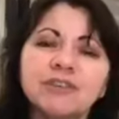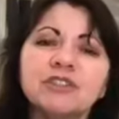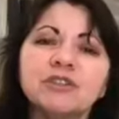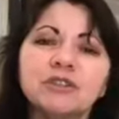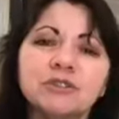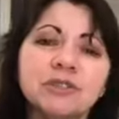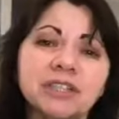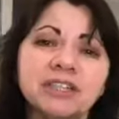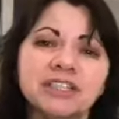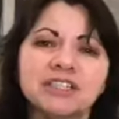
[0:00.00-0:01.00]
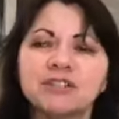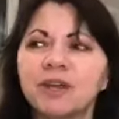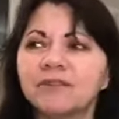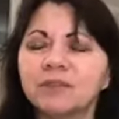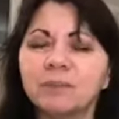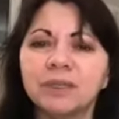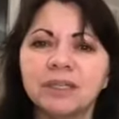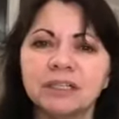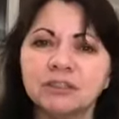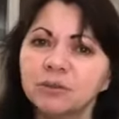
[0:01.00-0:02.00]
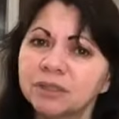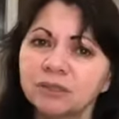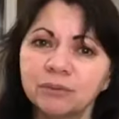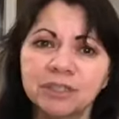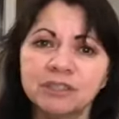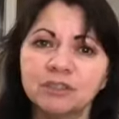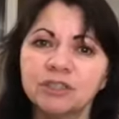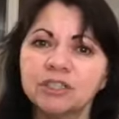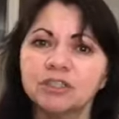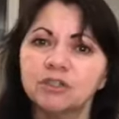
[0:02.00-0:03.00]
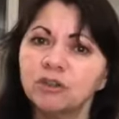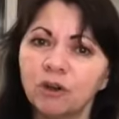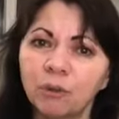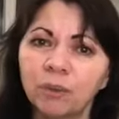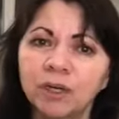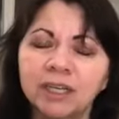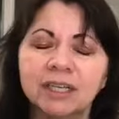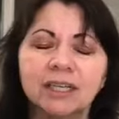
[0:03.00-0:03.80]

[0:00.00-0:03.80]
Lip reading: your due diligence. You have to do a little research, do your homework,